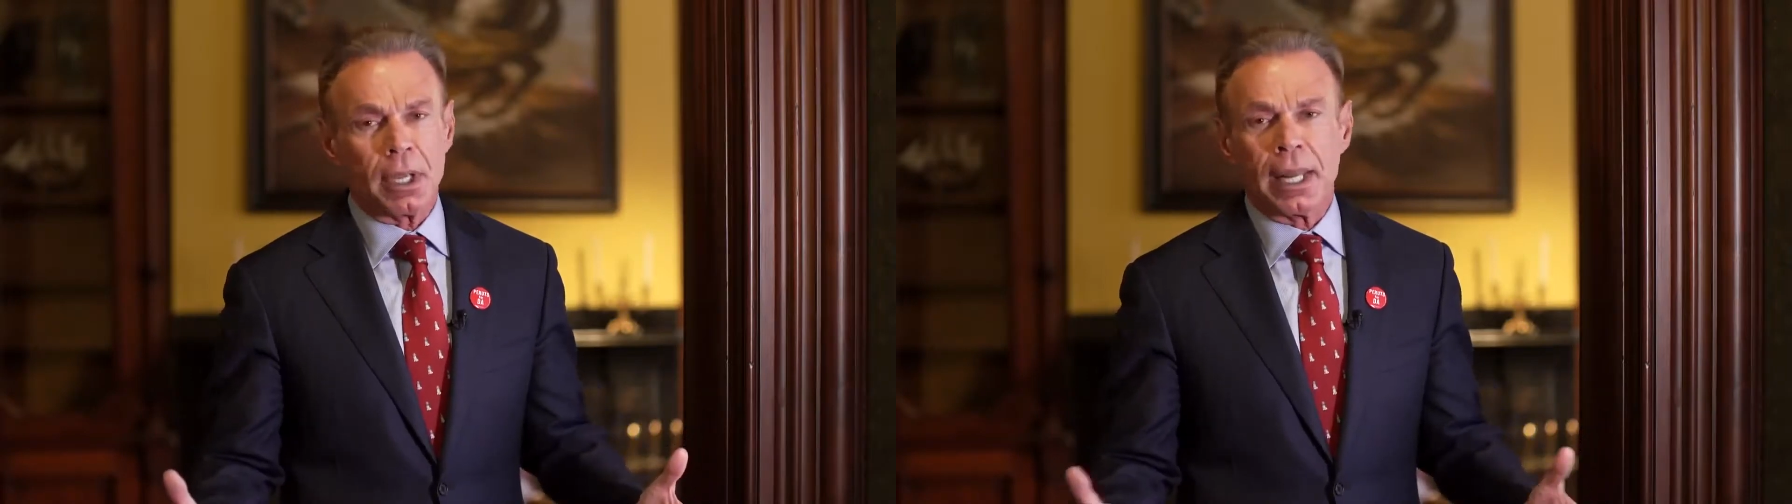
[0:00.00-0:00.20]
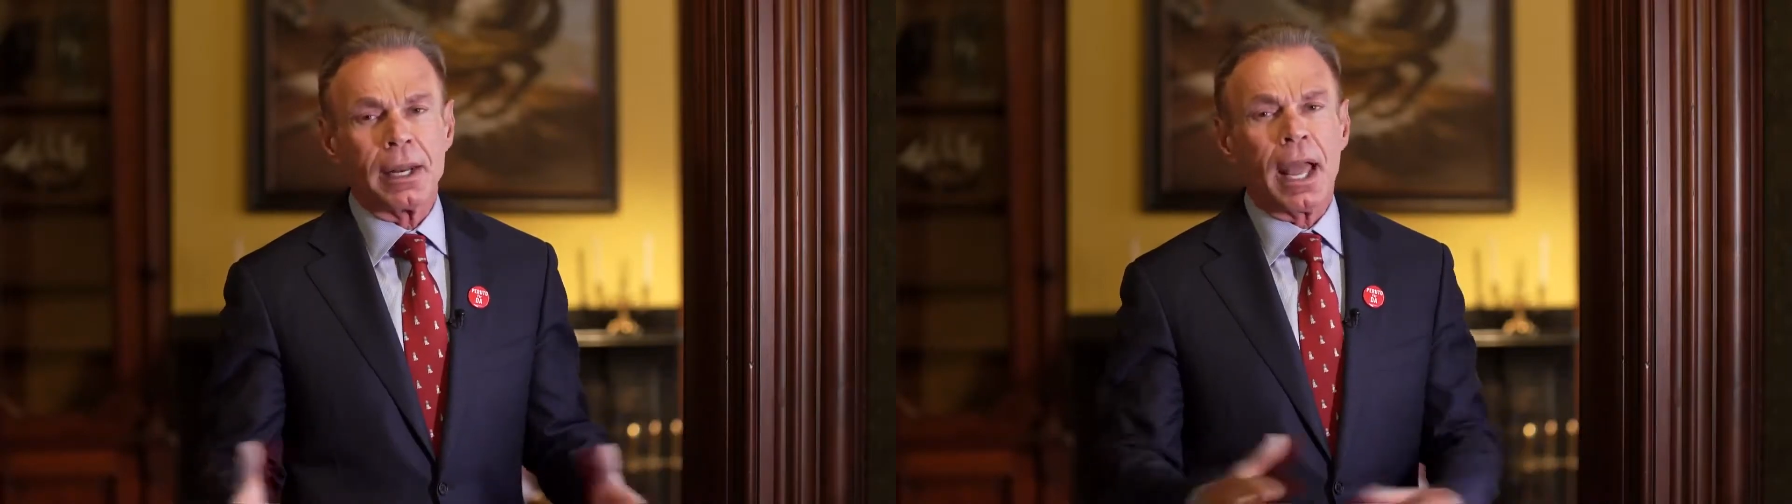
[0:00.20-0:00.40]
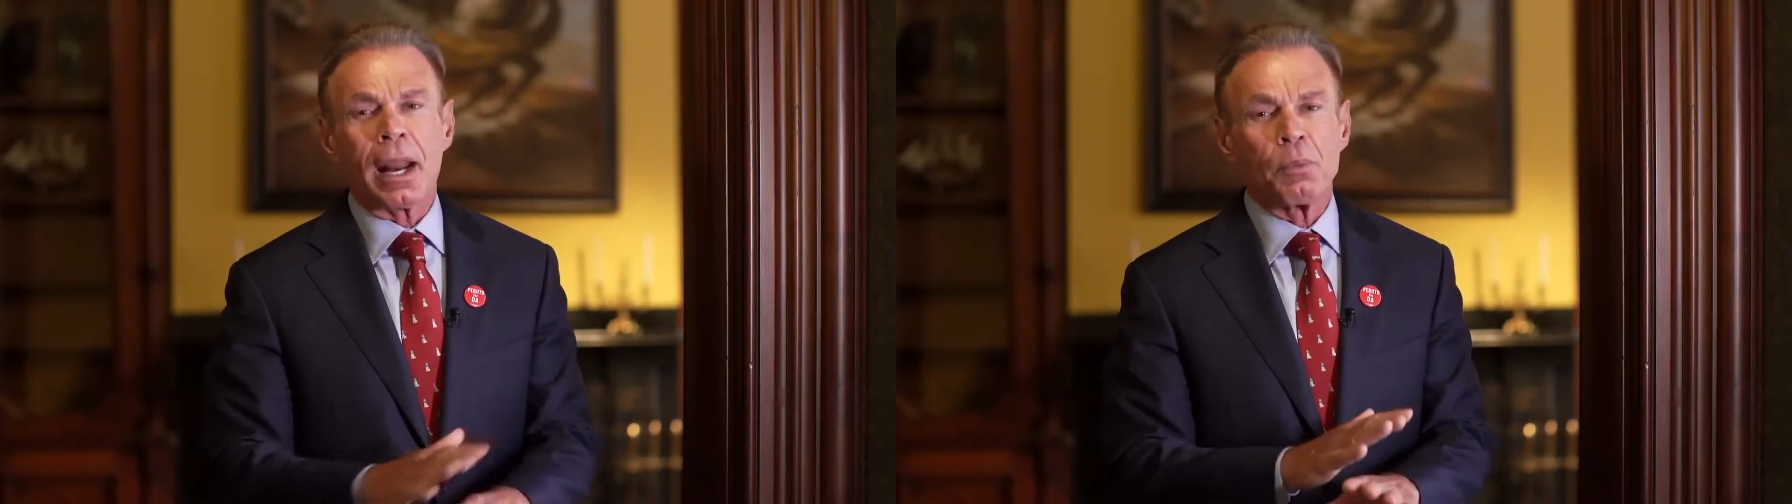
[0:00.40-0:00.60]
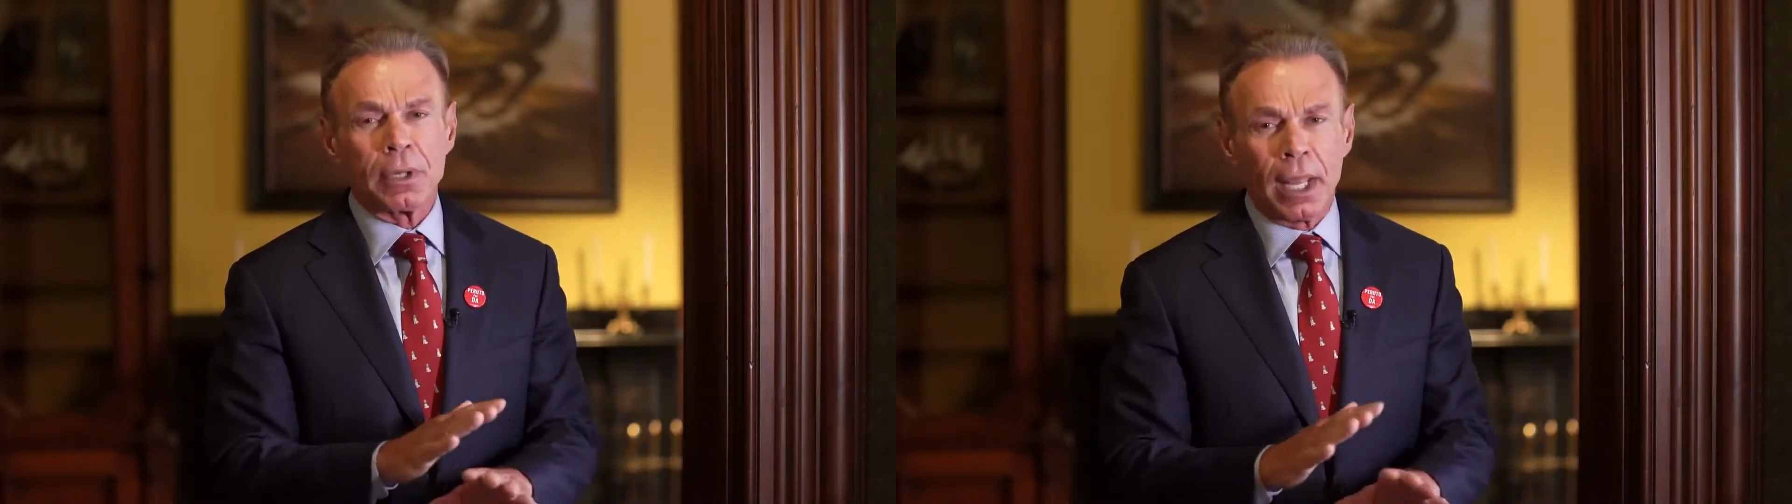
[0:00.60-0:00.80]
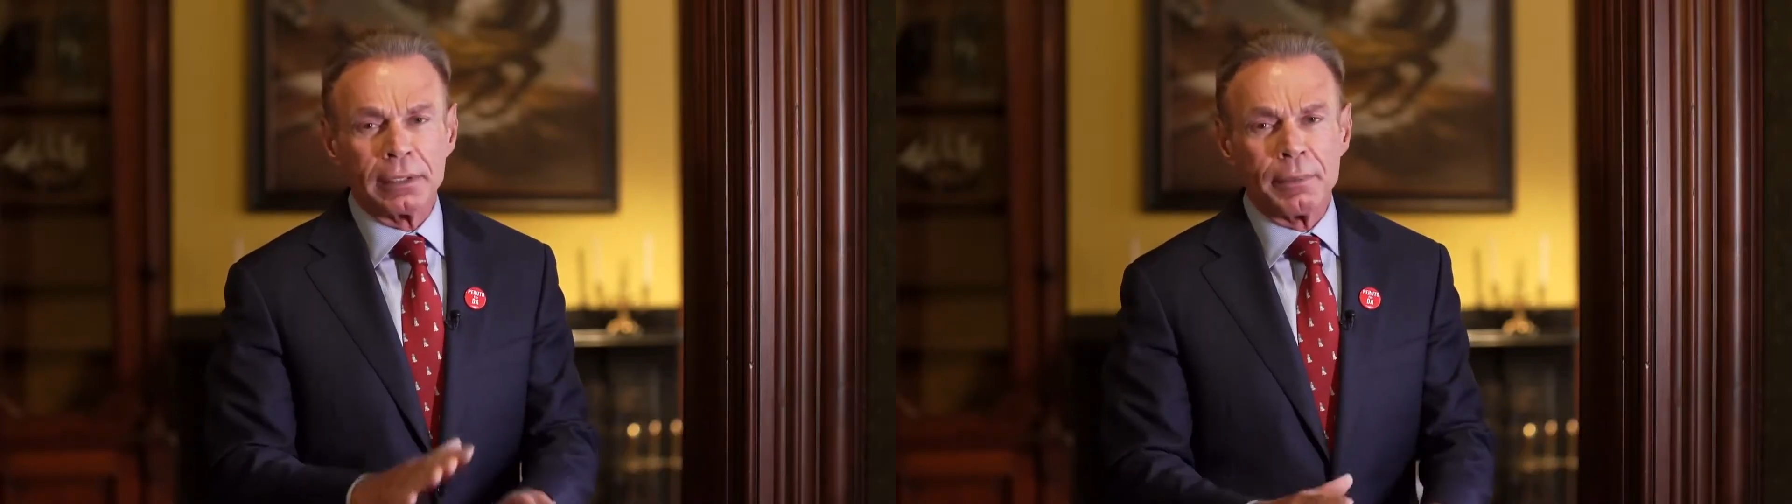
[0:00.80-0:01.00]
and I
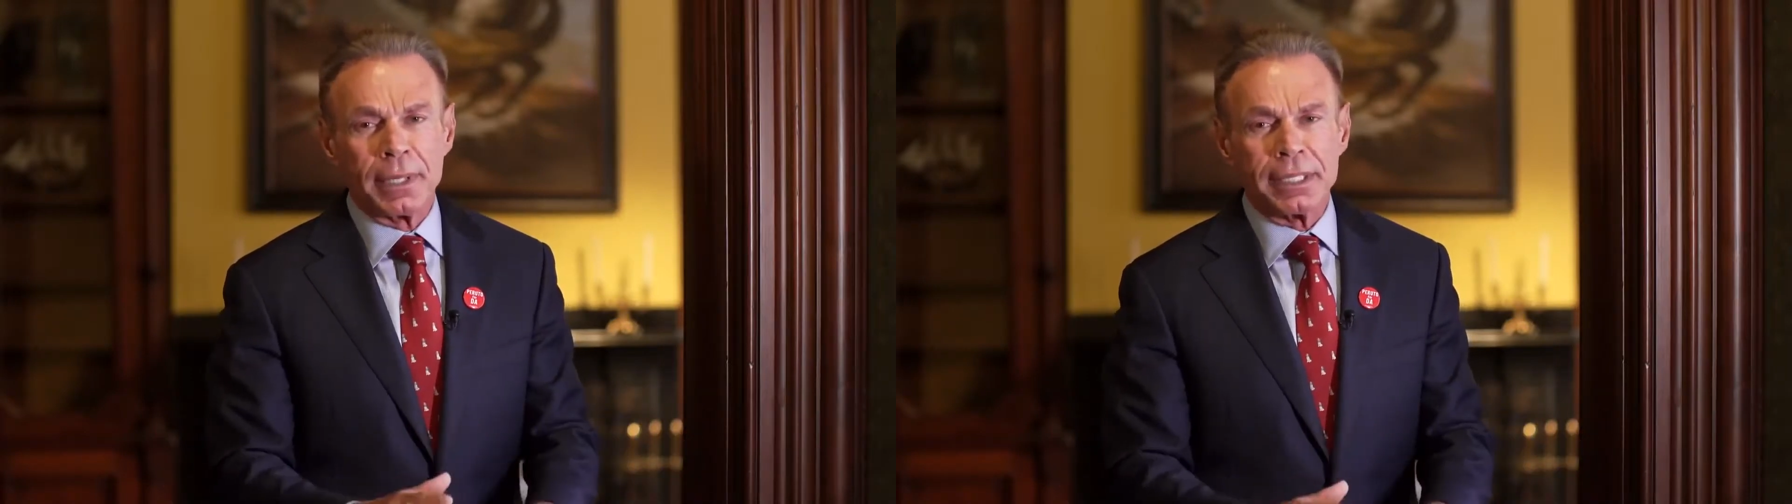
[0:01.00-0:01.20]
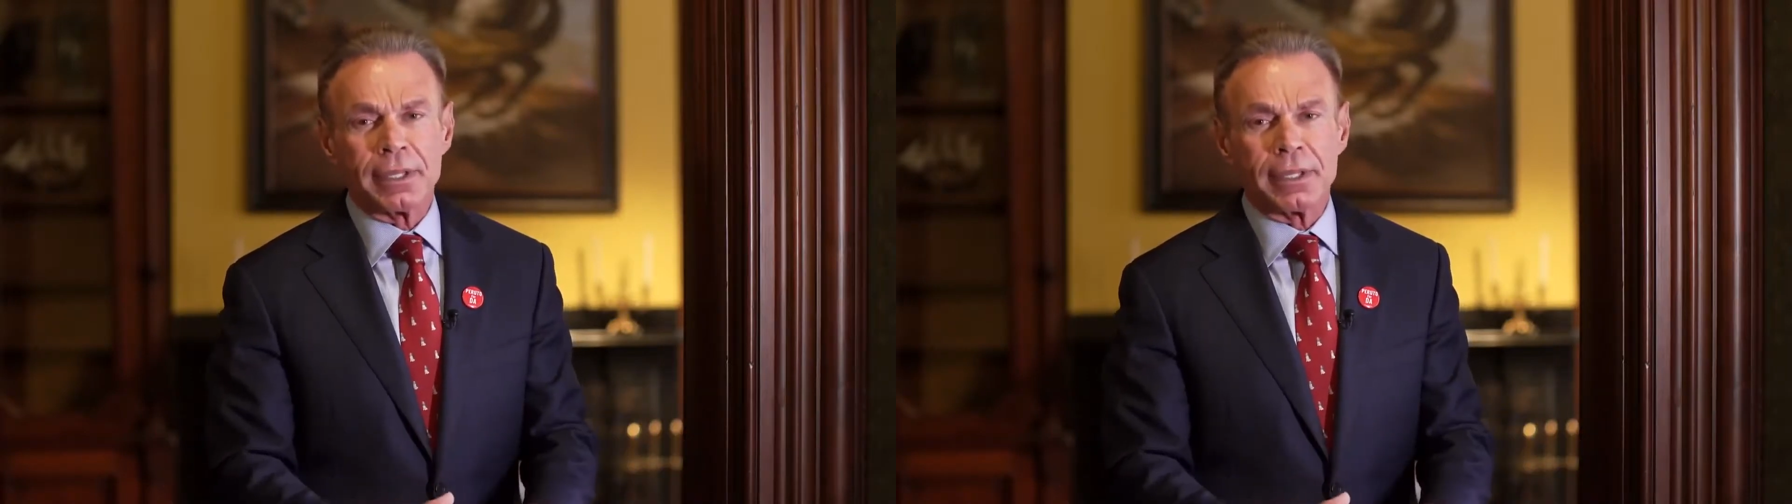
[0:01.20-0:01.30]
want to eliminate